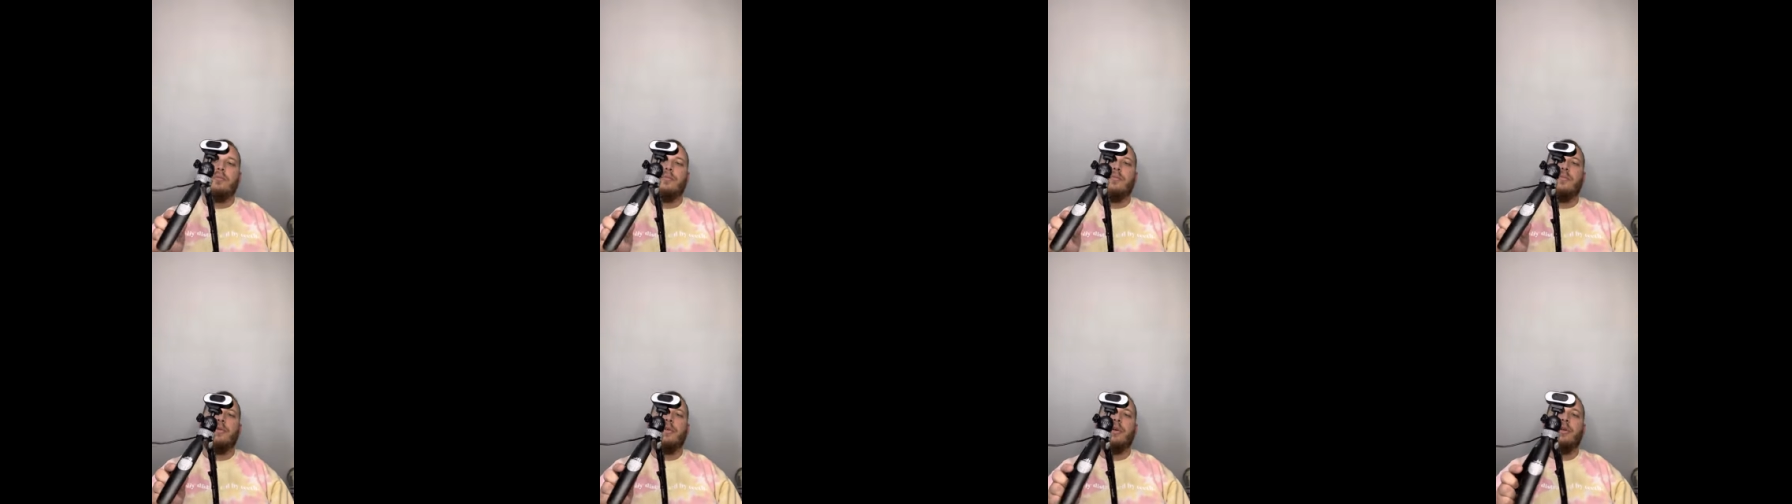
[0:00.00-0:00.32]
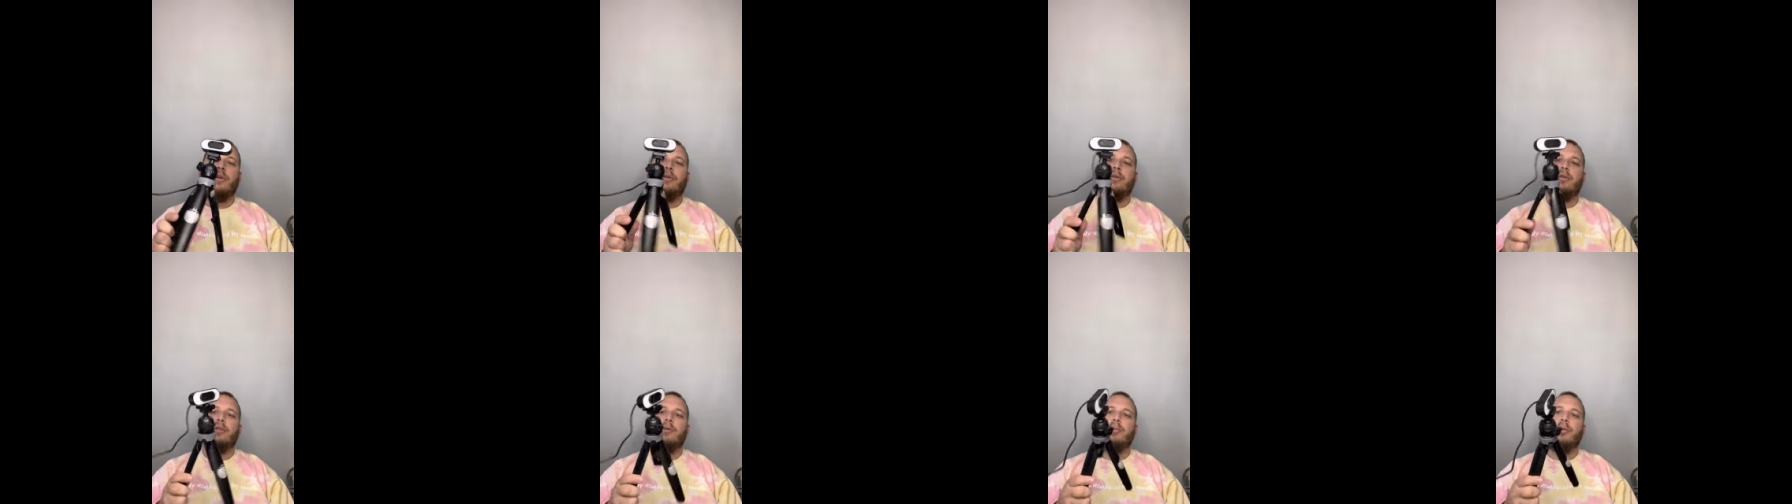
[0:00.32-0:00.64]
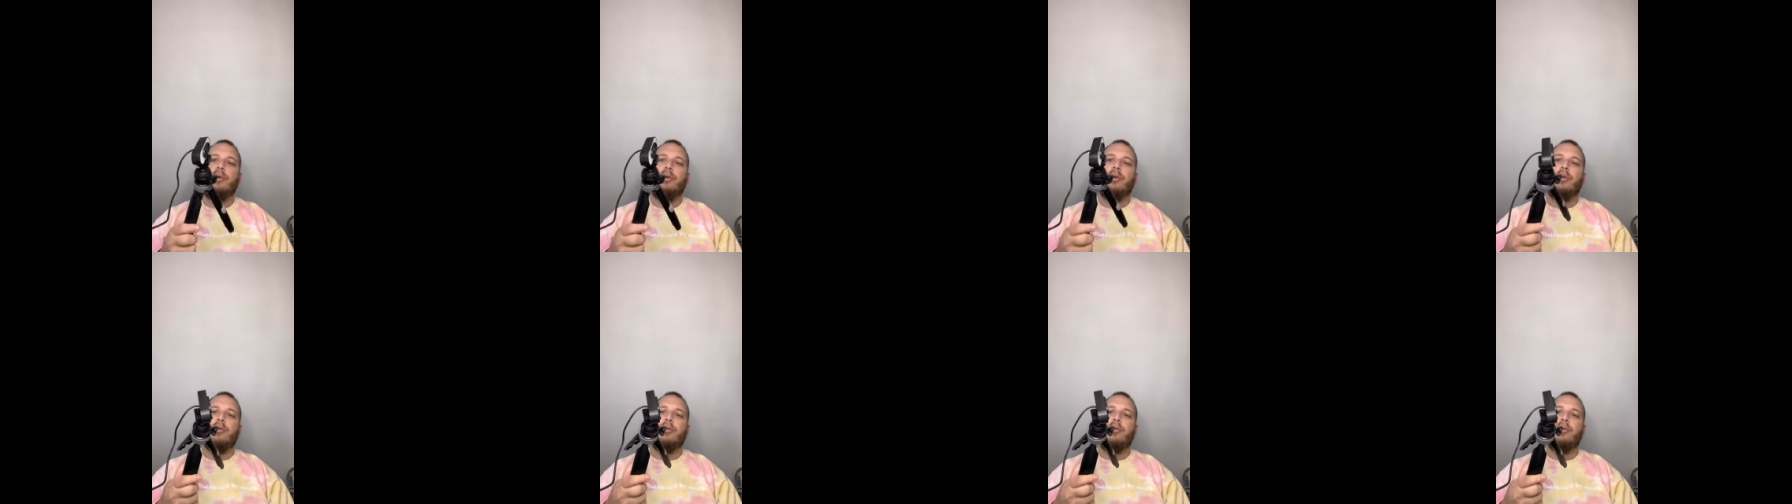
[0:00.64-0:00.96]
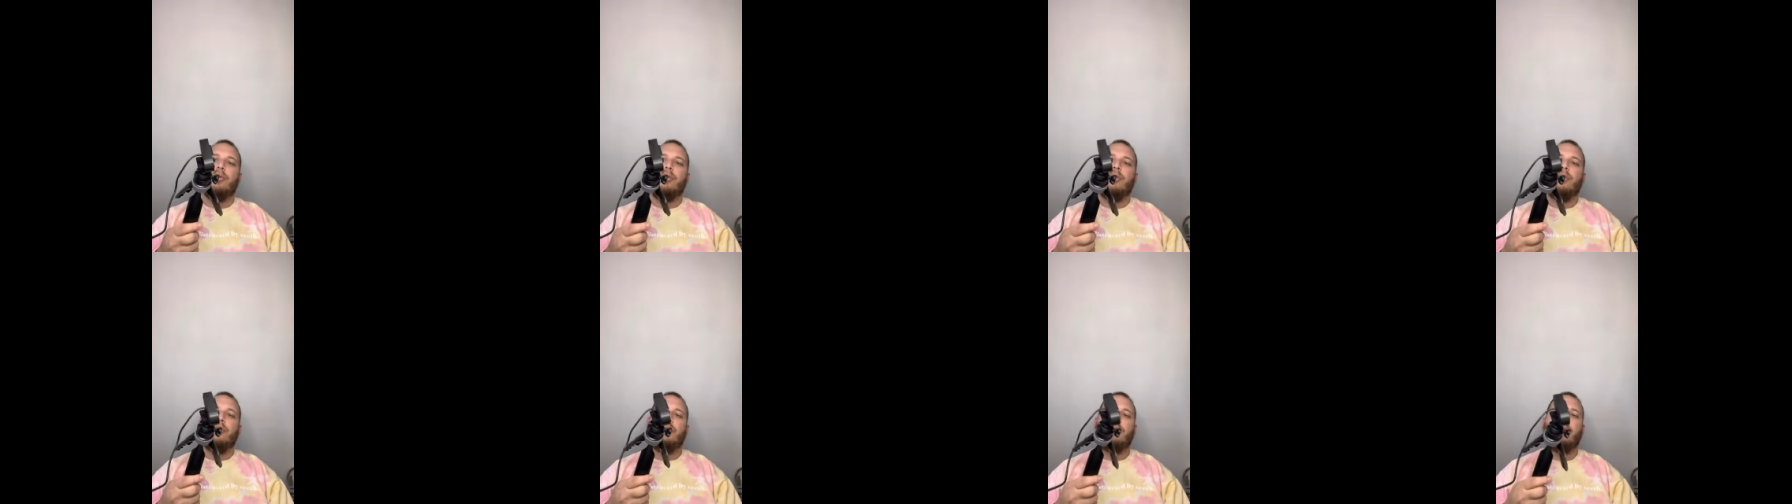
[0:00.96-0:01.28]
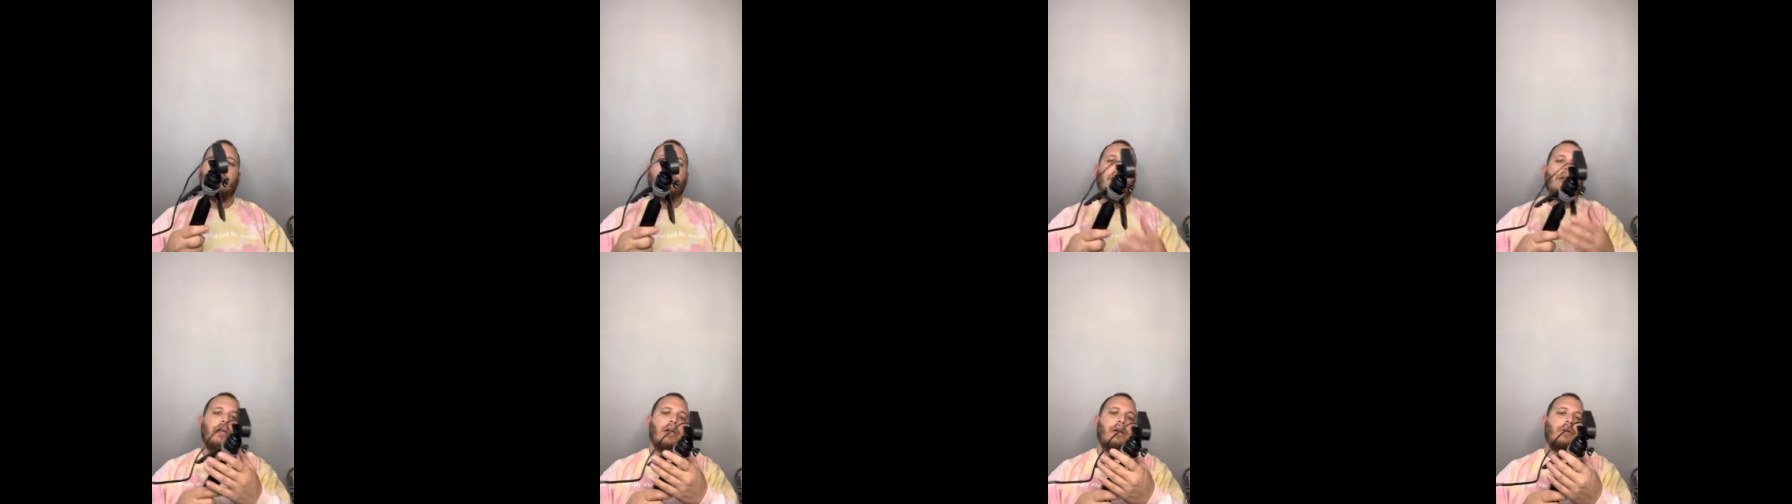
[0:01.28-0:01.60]
I thought it was pretty cool. I
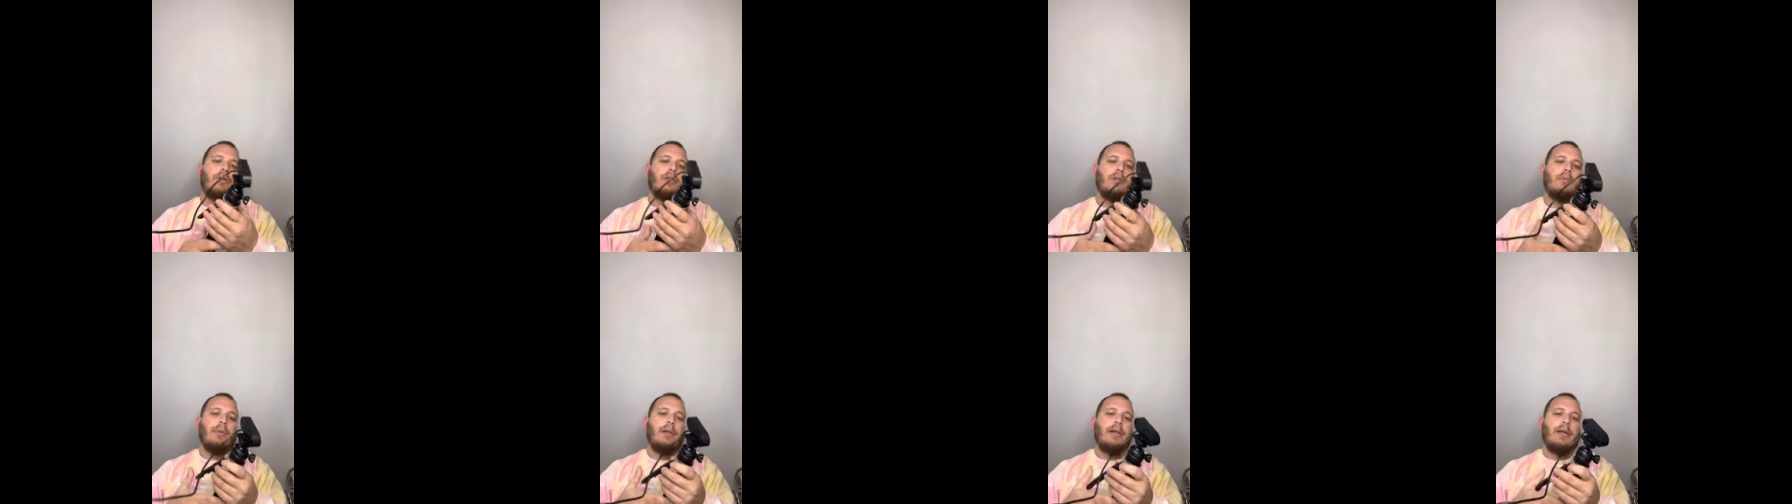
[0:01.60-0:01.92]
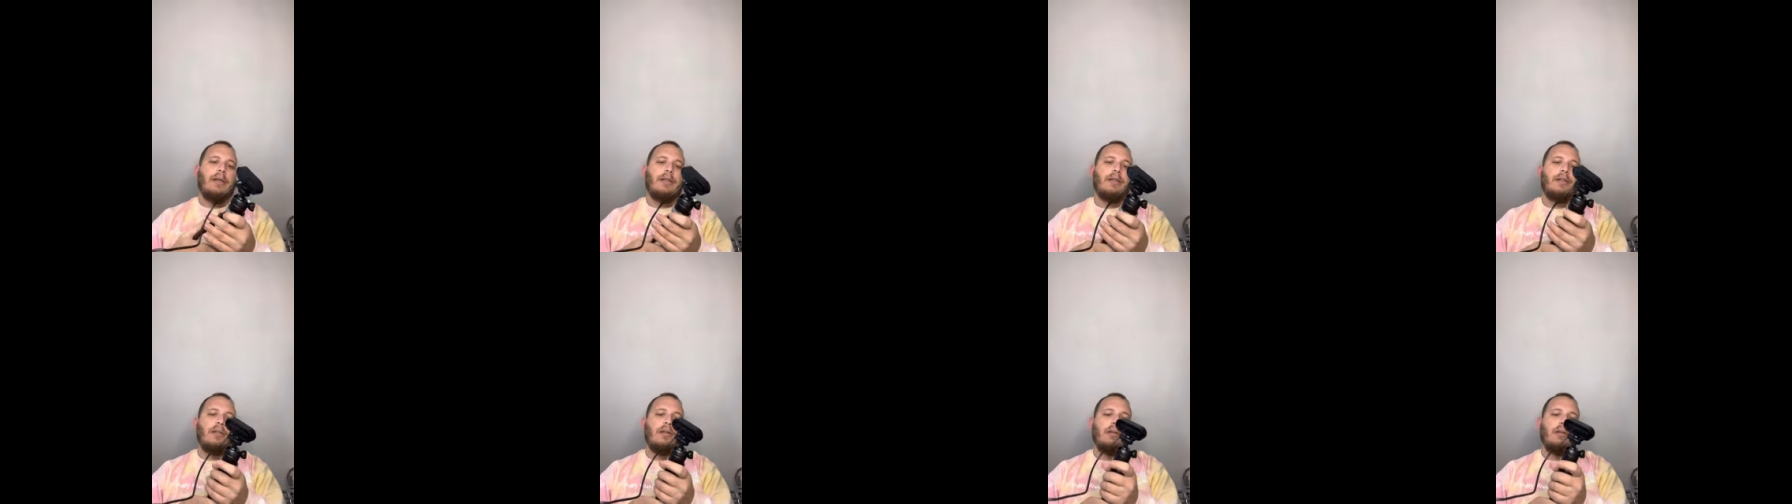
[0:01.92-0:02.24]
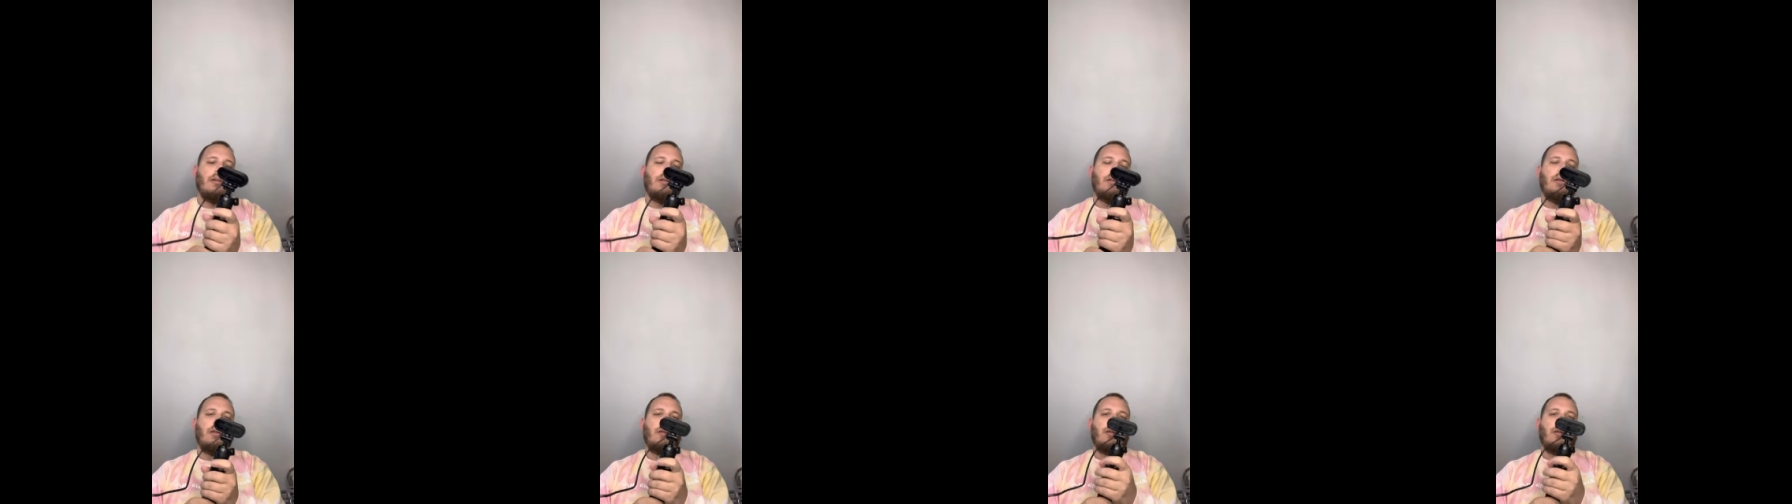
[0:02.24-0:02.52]
like how it's plastic.